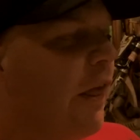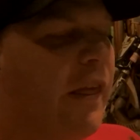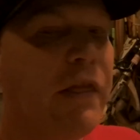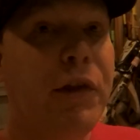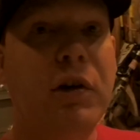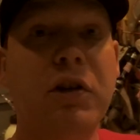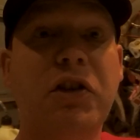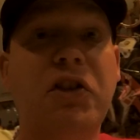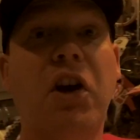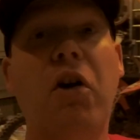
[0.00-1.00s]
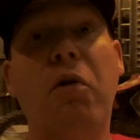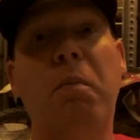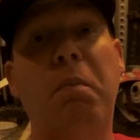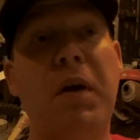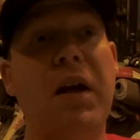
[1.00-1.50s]
that they're so
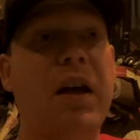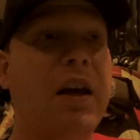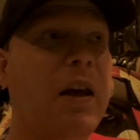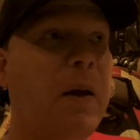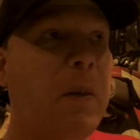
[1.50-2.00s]
big